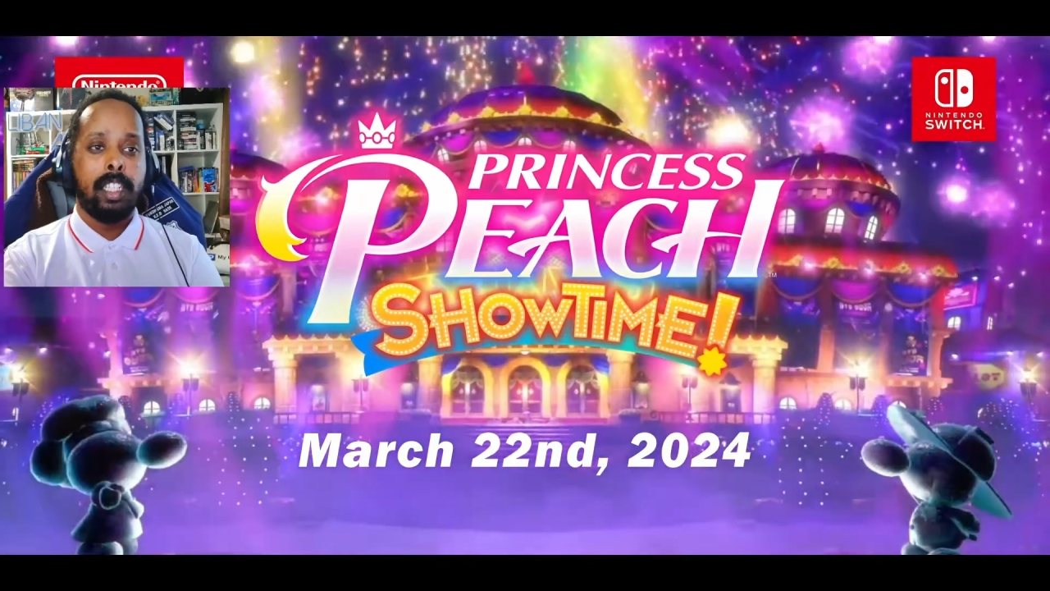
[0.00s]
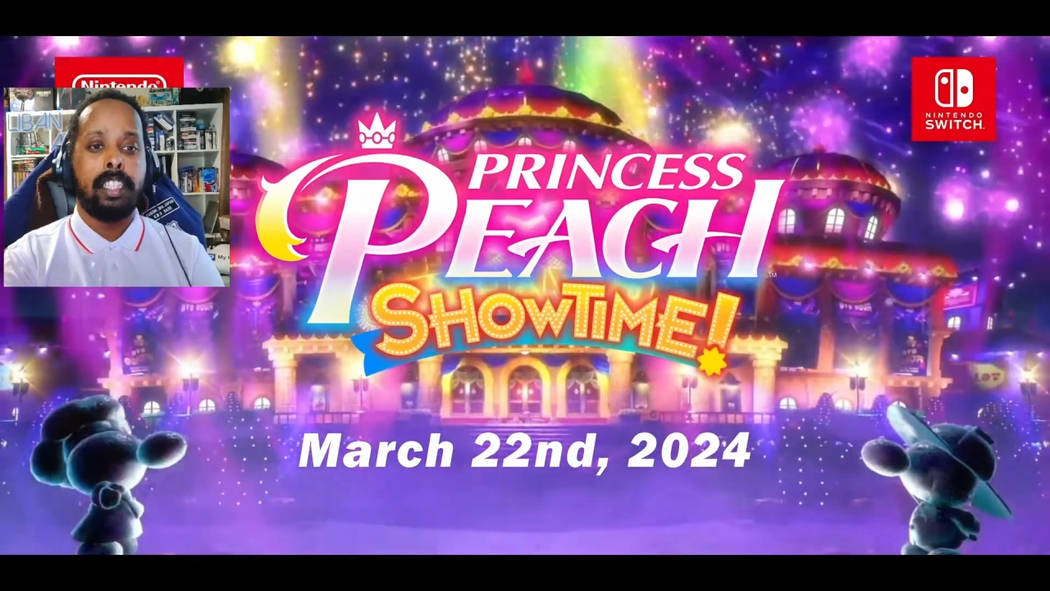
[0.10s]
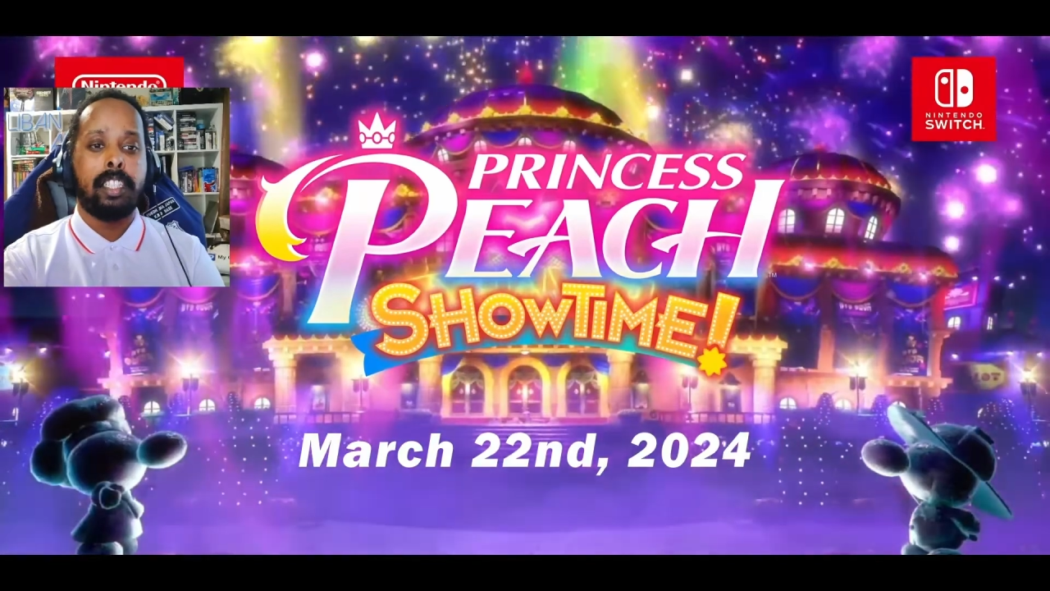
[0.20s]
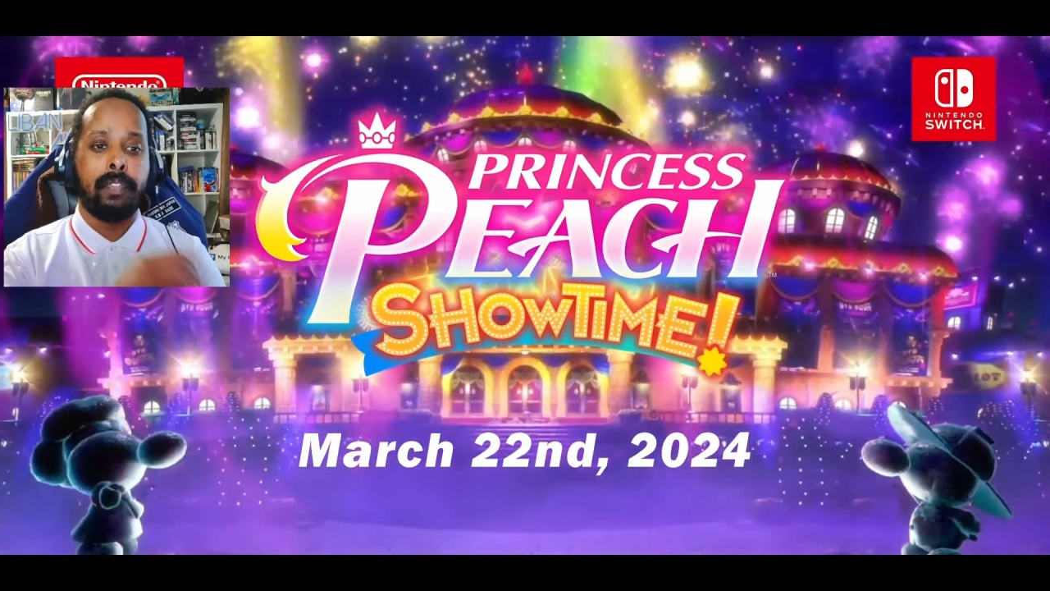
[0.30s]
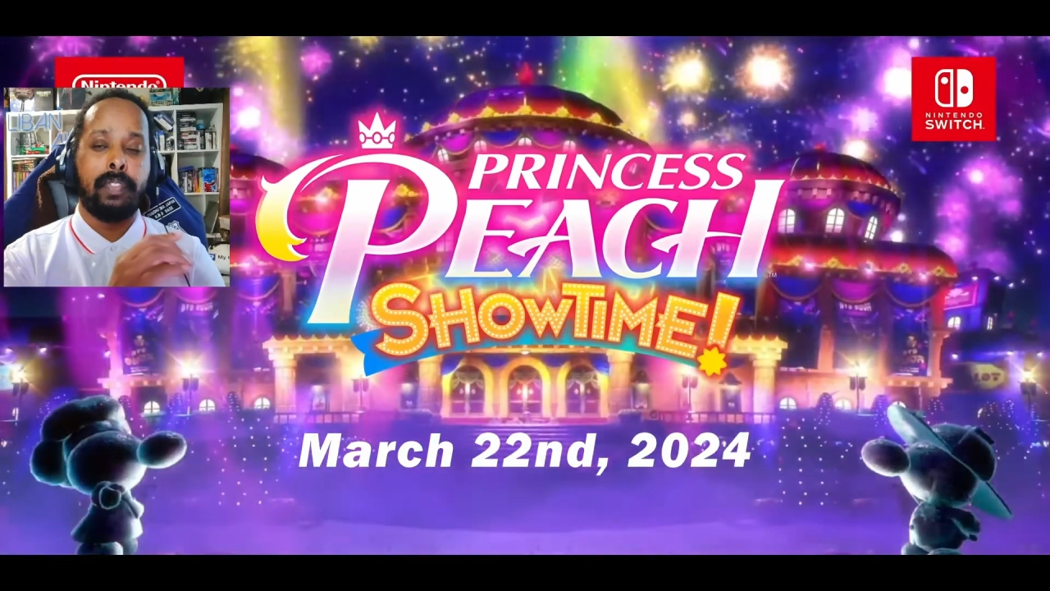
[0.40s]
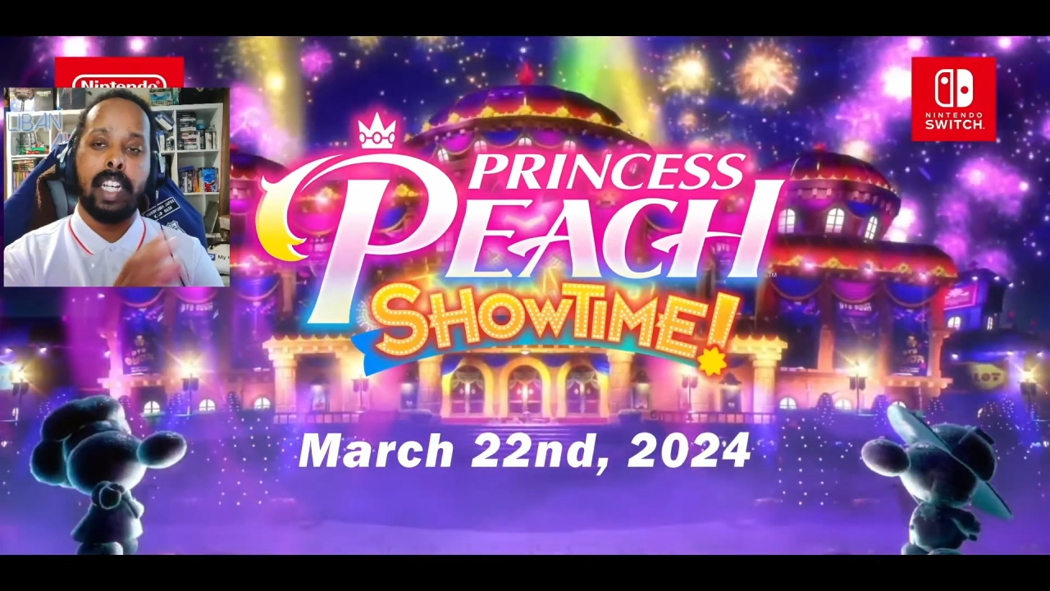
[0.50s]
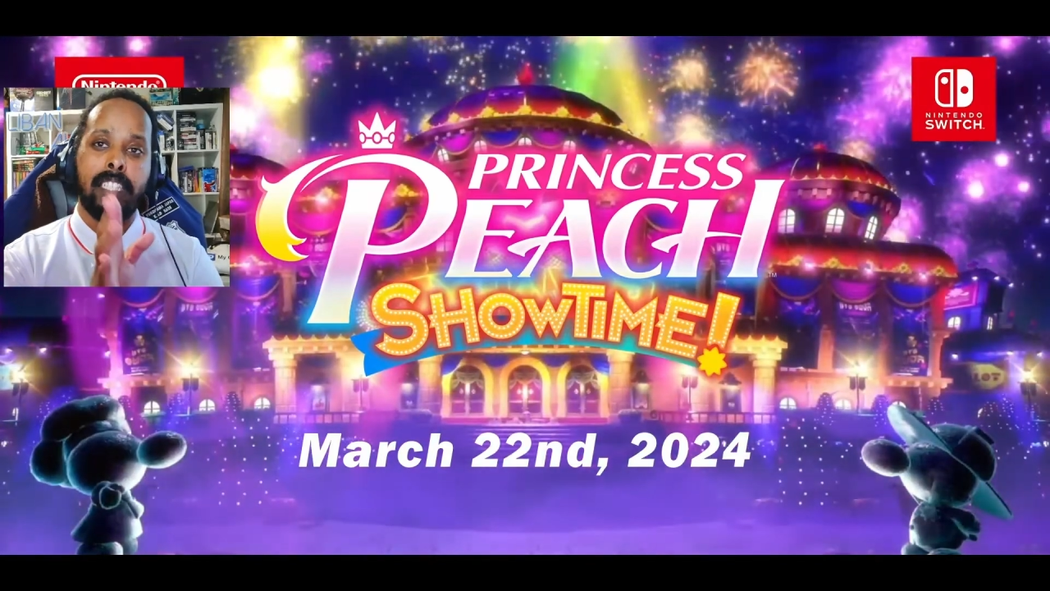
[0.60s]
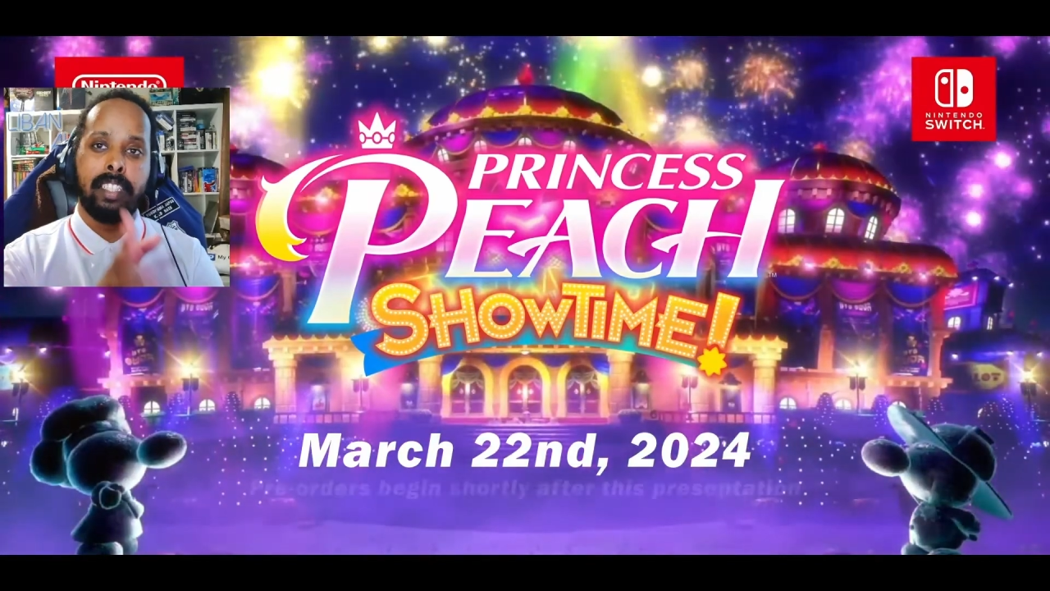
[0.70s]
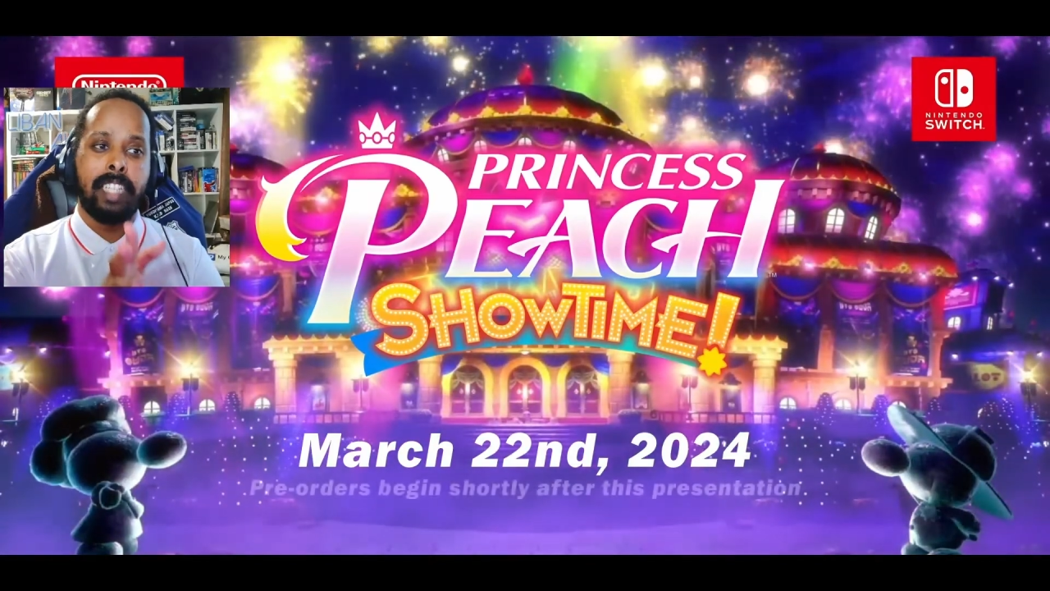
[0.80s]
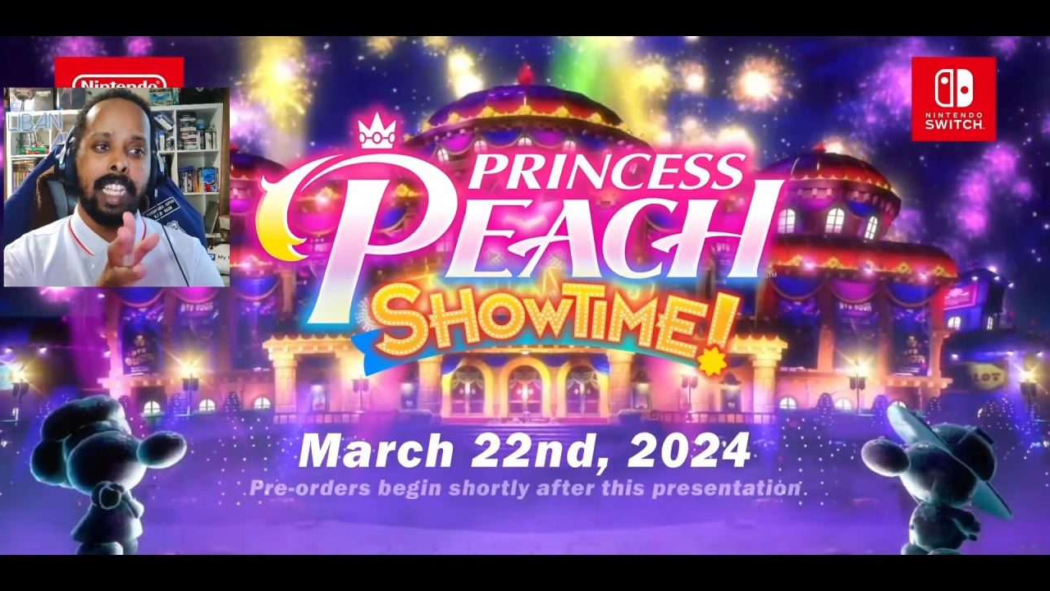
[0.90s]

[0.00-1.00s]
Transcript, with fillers: This is the furthest